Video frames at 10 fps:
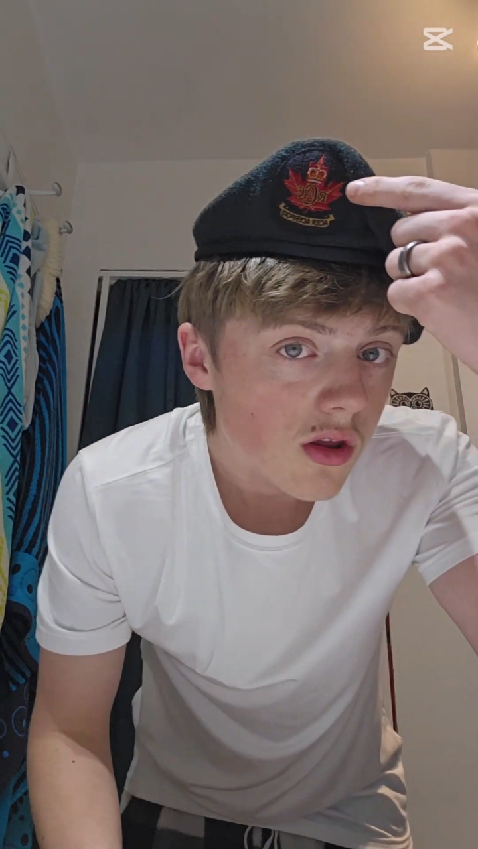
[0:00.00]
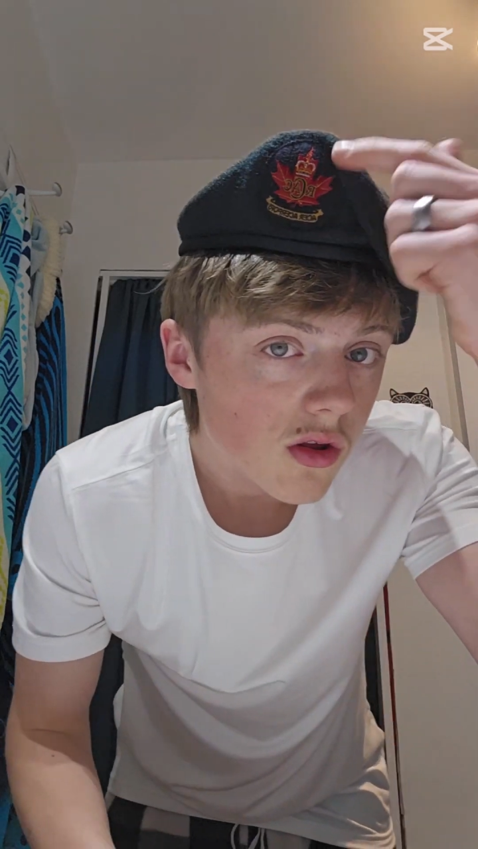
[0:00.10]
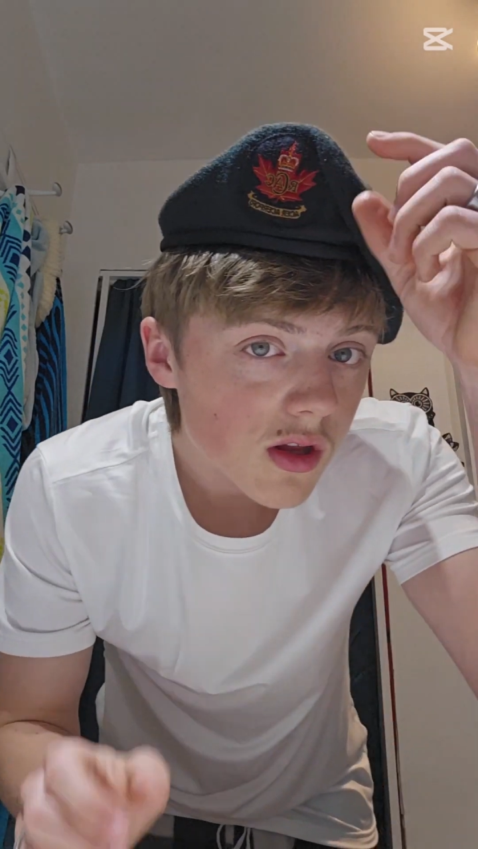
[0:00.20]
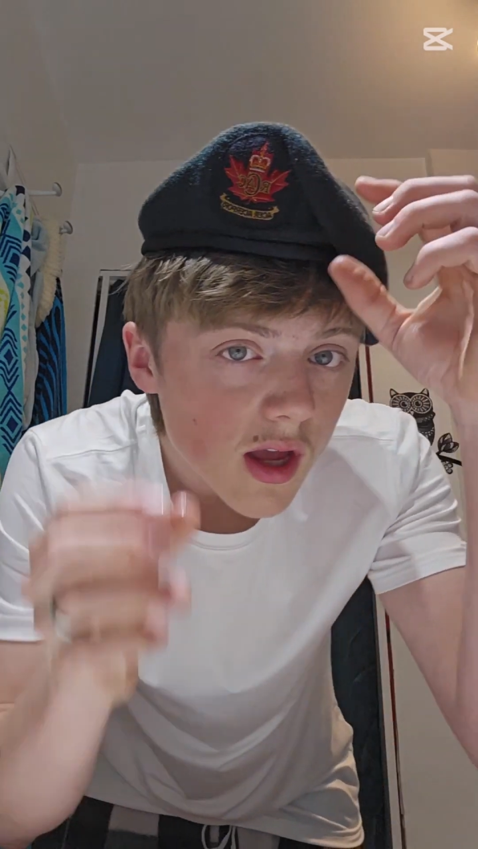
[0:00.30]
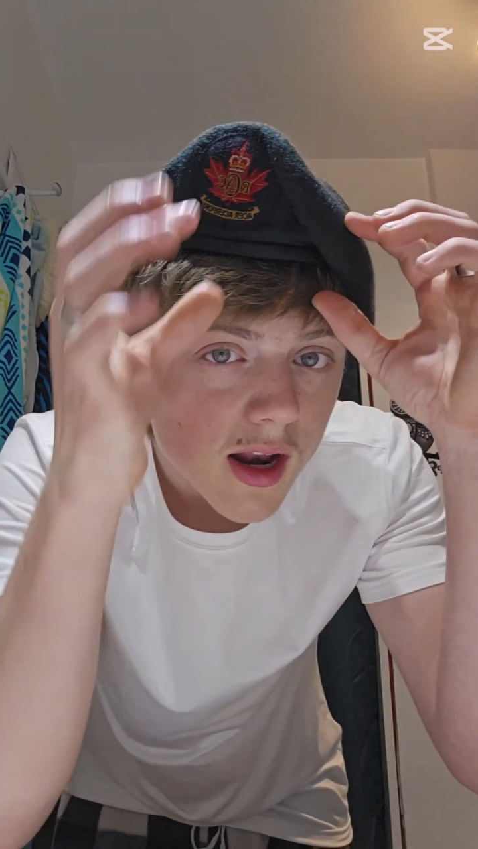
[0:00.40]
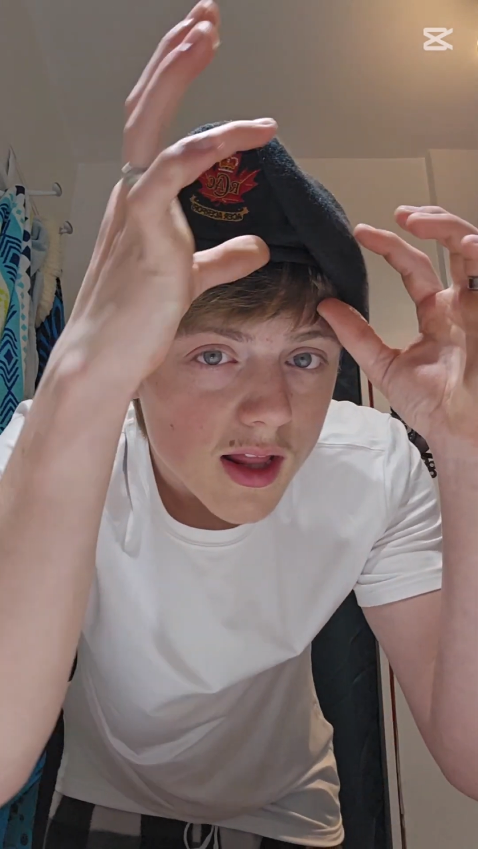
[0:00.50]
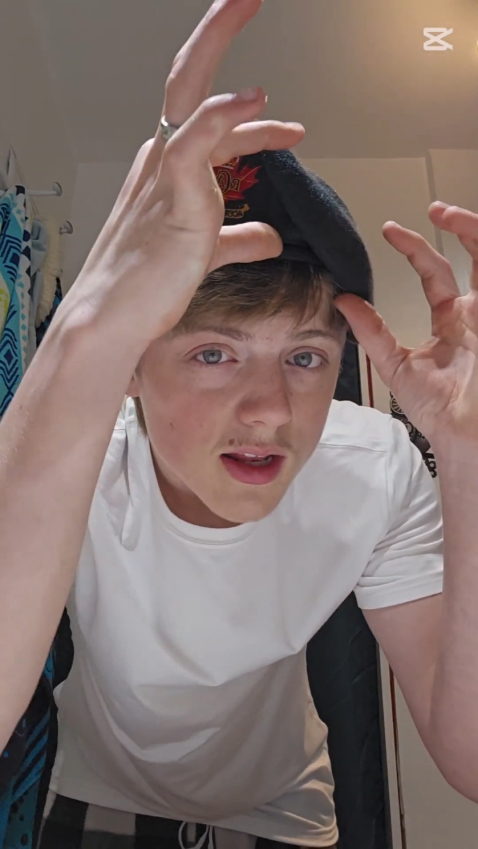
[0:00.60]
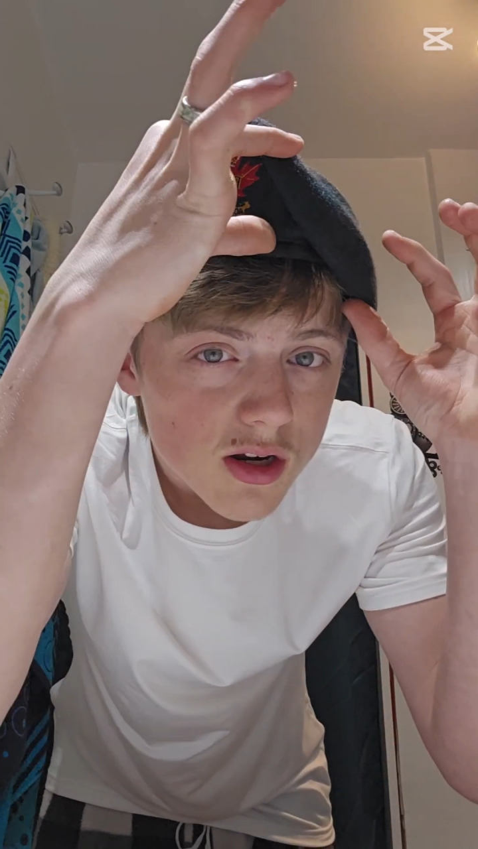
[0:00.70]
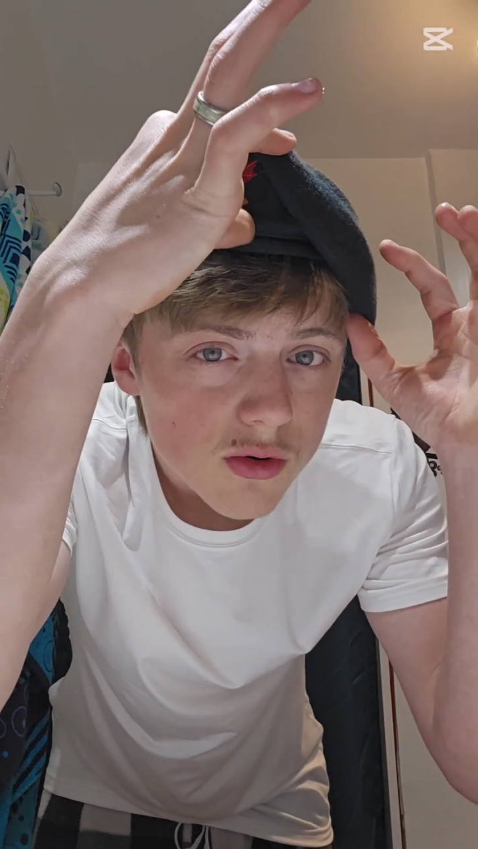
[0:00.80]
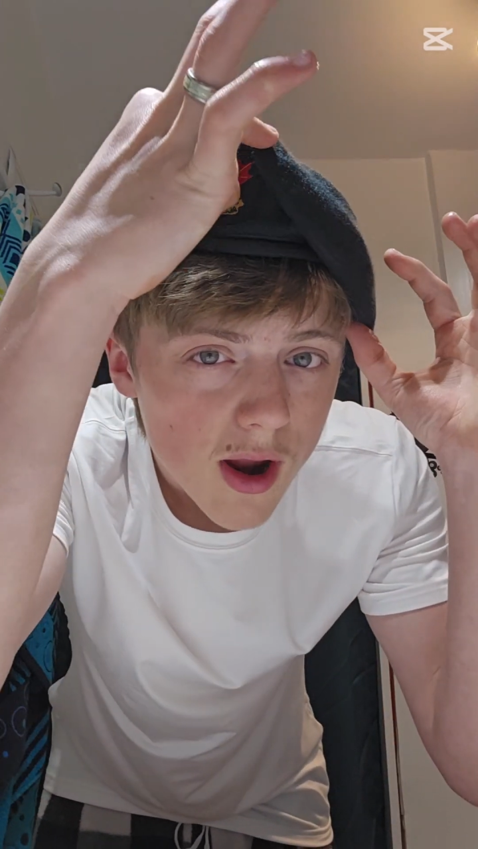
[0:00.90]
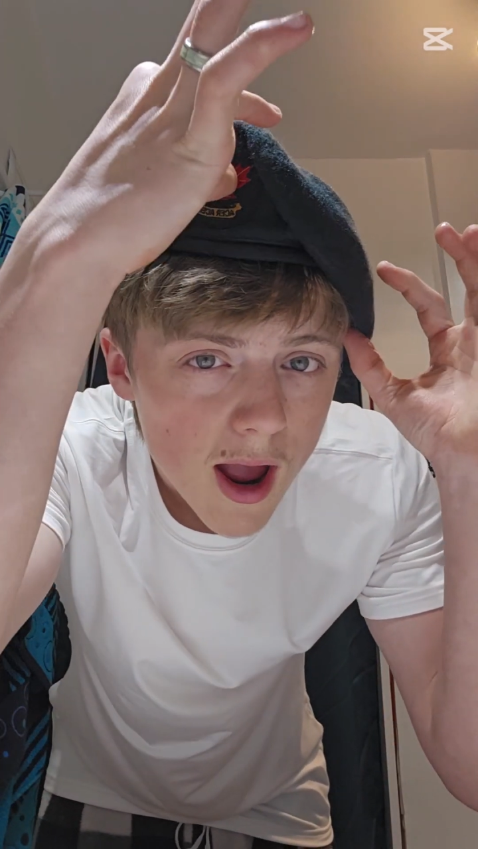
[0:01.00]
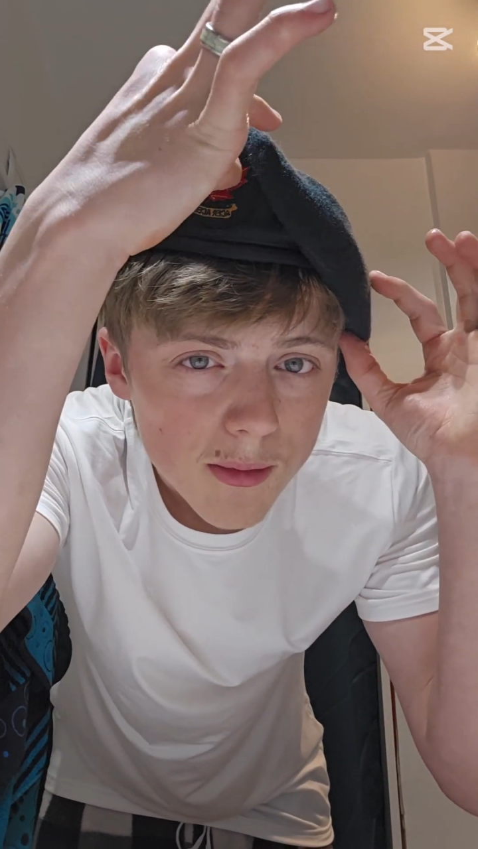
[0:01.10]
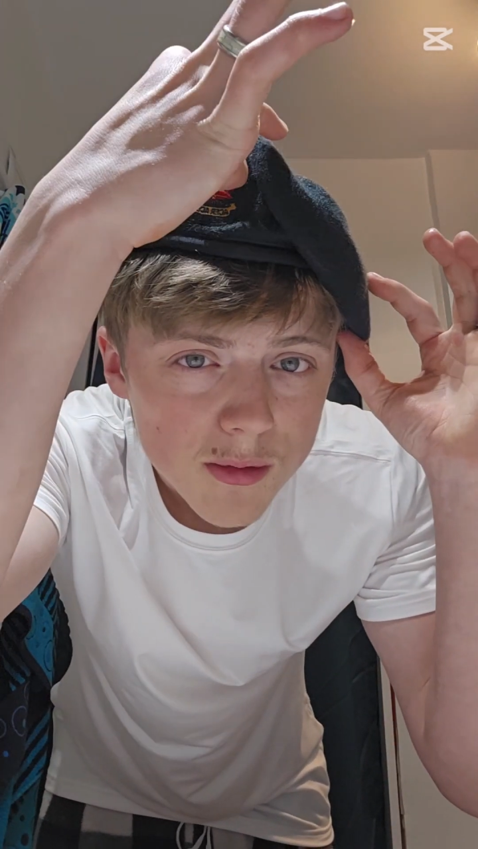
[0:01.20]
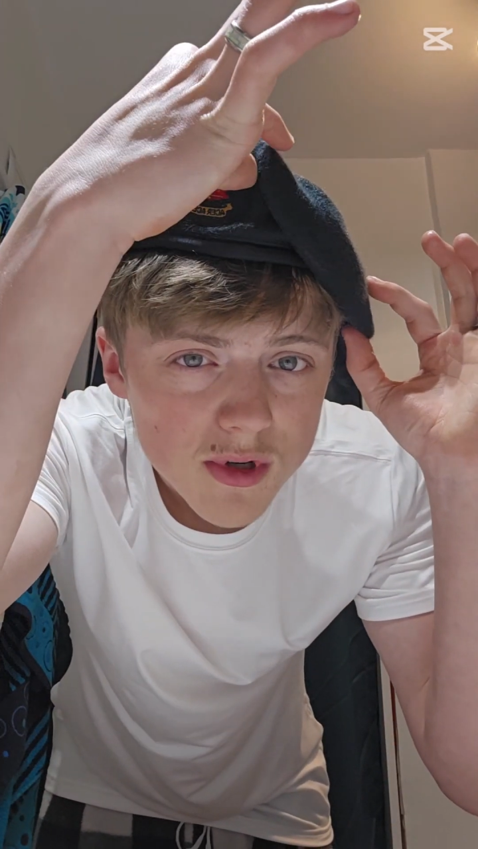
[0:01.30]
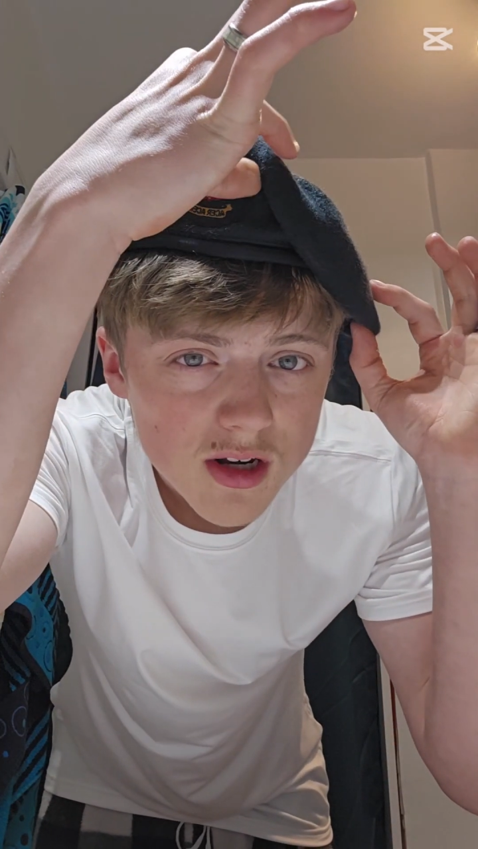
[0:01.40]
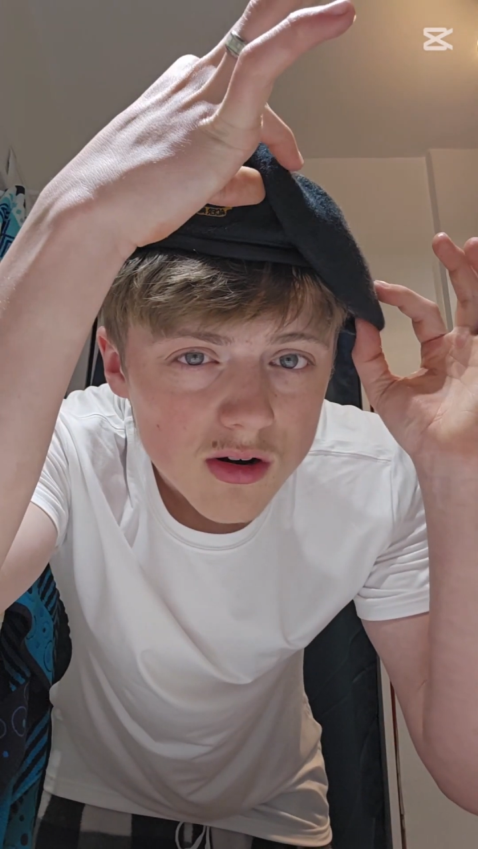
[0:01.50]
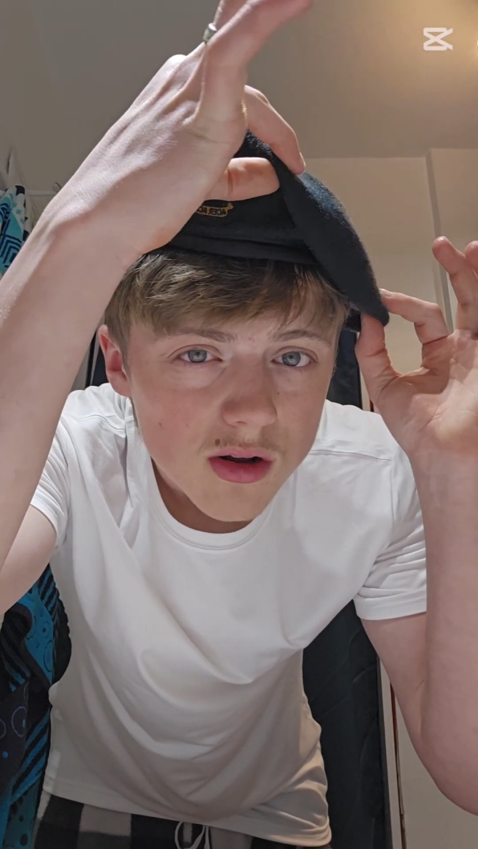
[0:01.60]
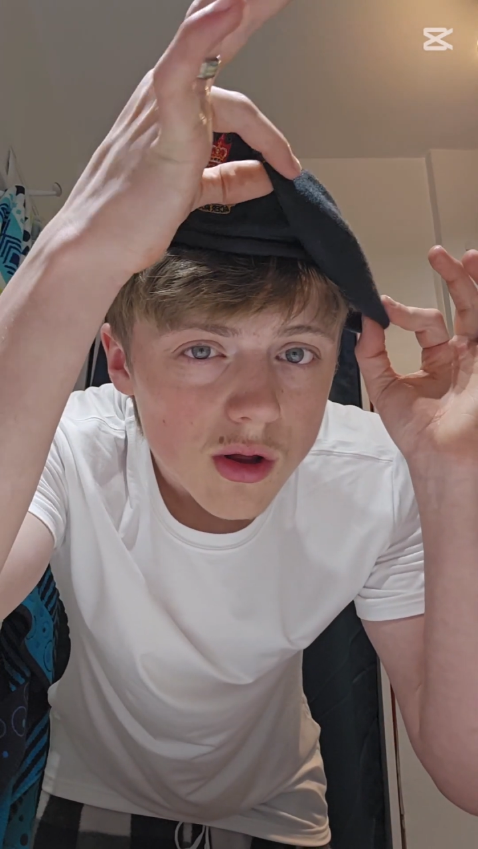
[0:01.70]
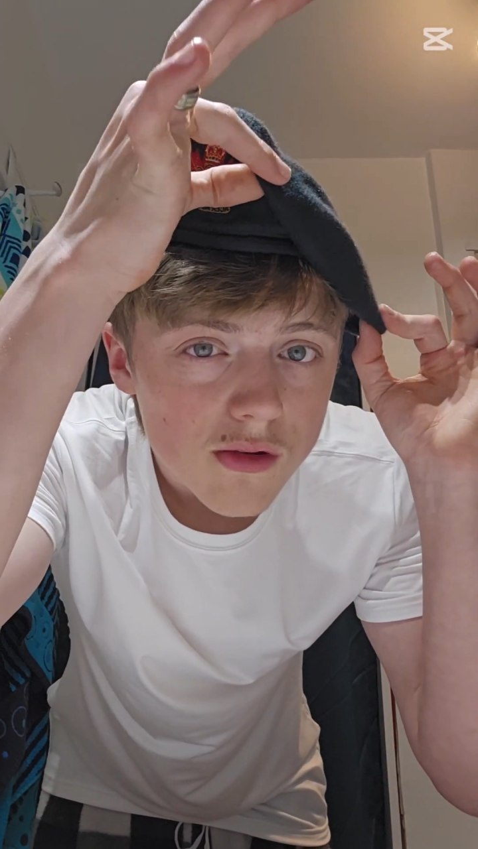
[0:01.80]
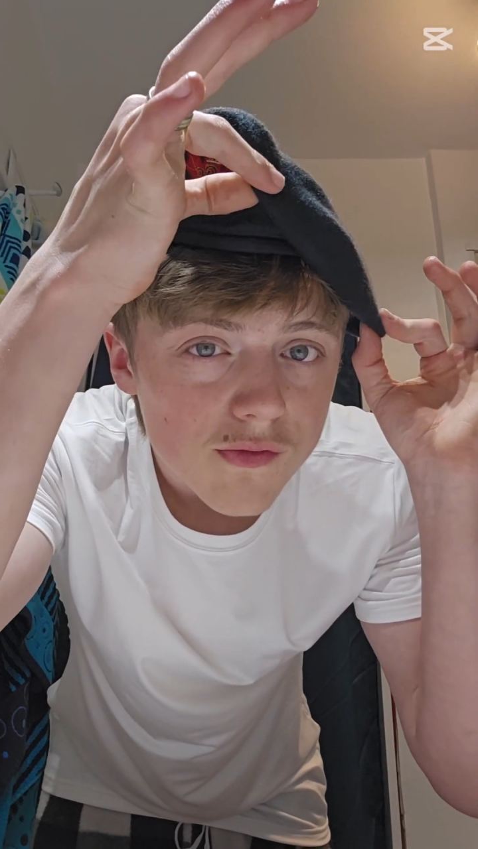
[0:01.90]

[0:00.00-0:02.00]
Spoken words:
You can kind of grab the material